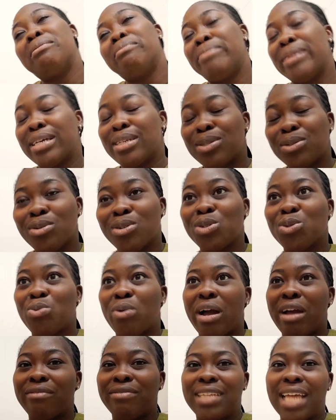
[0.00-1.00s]
Ben Stone's
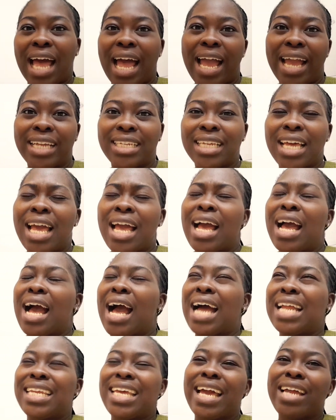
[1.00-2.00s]
wife died
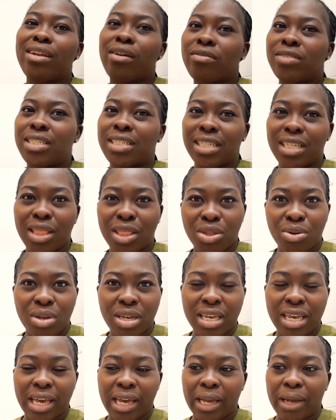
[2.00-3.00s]
at the end of season
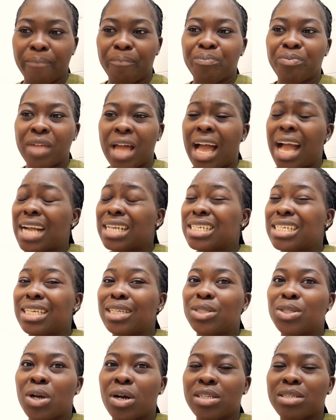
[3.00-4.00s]
three yeah i
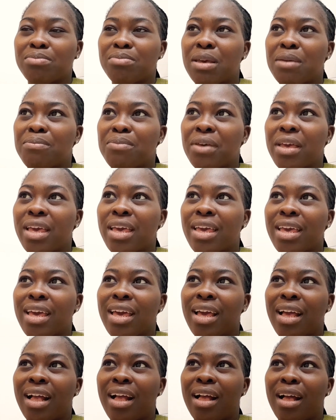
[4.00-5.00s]
actually thought
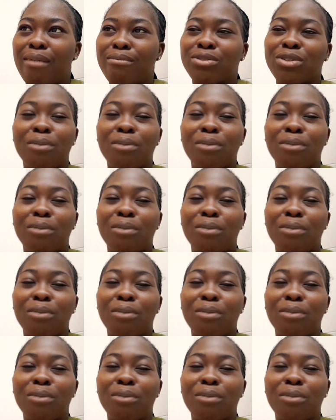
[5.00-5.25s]
maybe um,